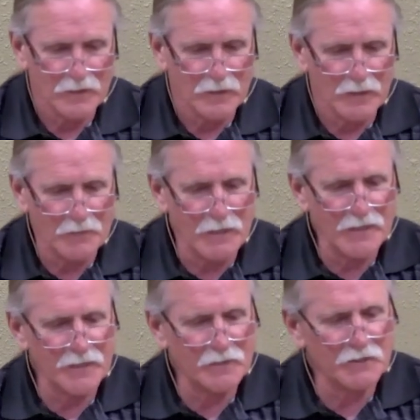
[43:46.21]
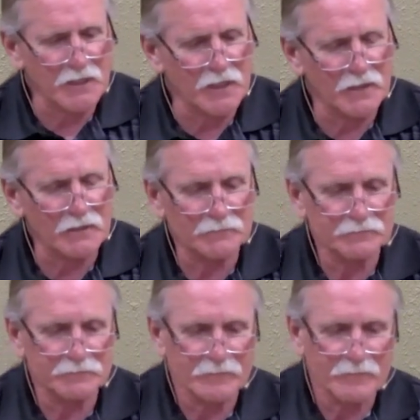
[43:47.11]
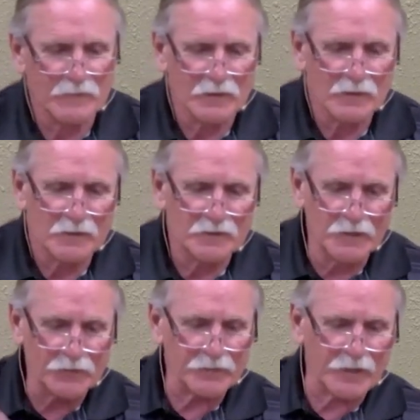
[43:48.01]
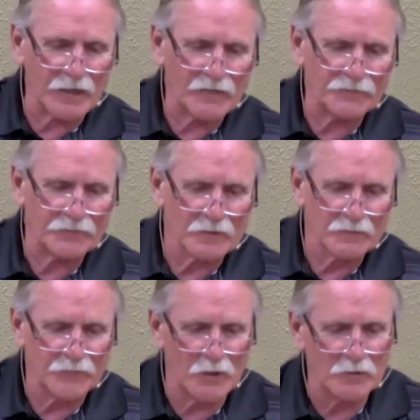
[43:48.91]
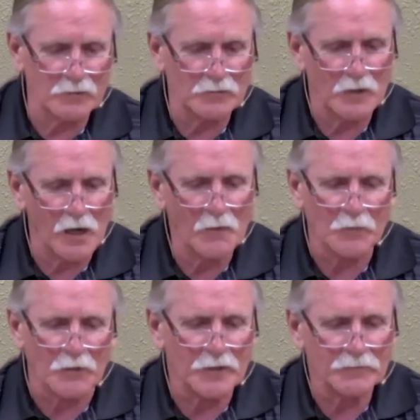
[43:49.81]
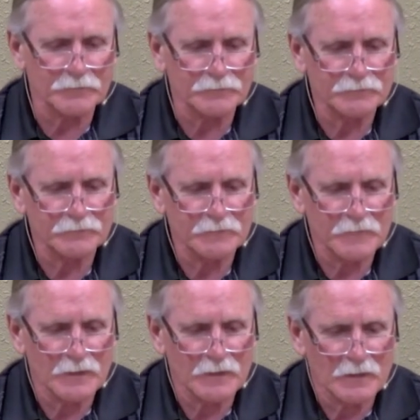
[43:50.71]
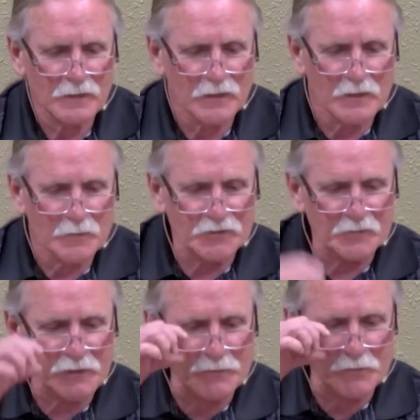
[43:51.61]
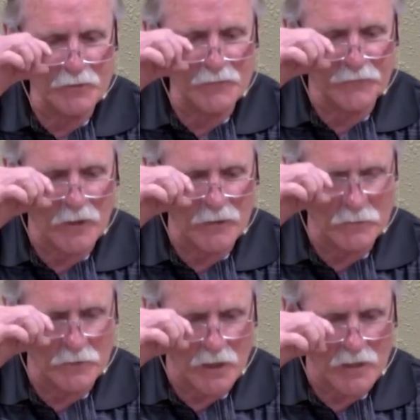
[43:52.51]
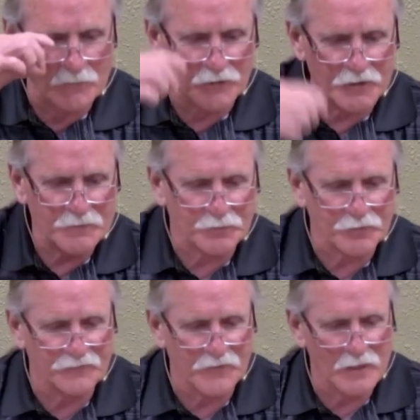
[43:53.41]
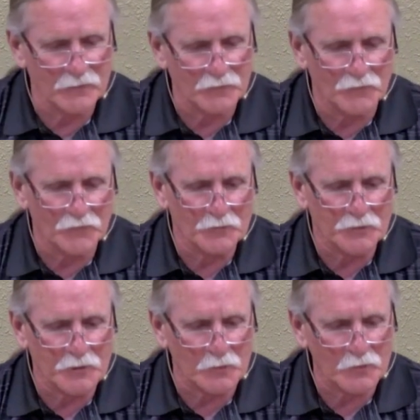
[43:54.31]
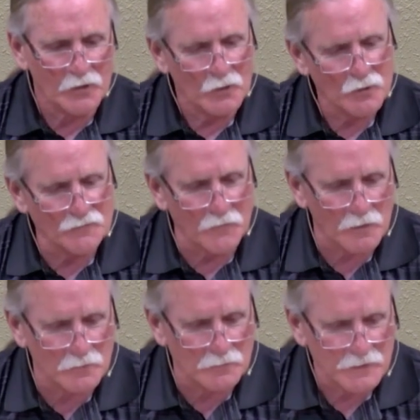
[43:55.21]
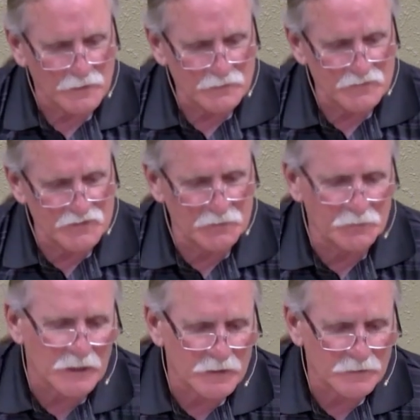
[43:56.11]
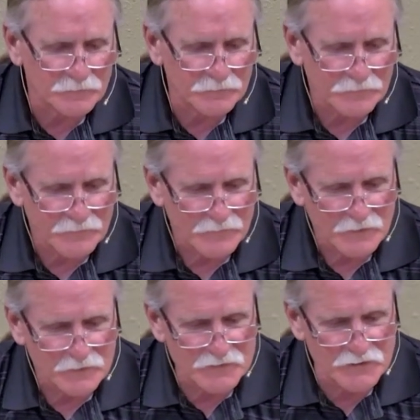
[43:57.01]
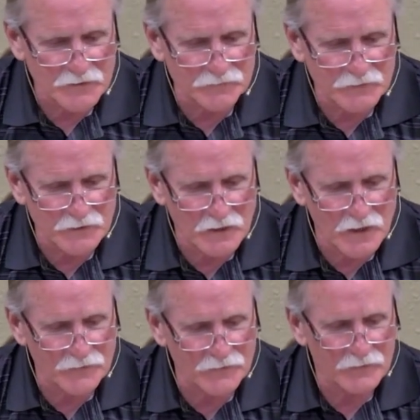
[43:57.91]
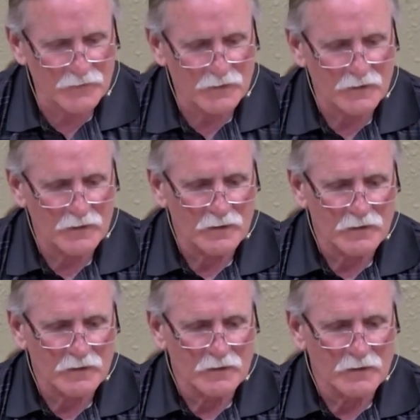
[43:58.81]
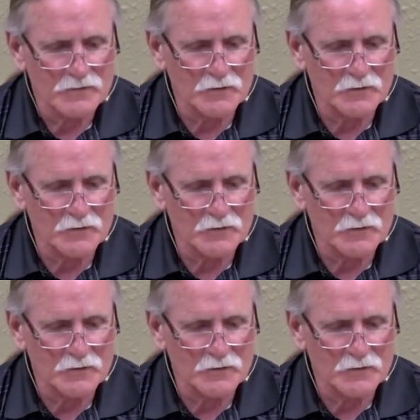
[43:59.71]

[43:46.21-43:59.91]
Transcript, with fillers: and made him king. The other half followed Omri. But the people who followed Omri prevailed over the people who followed Tibni, the son of Ginath. So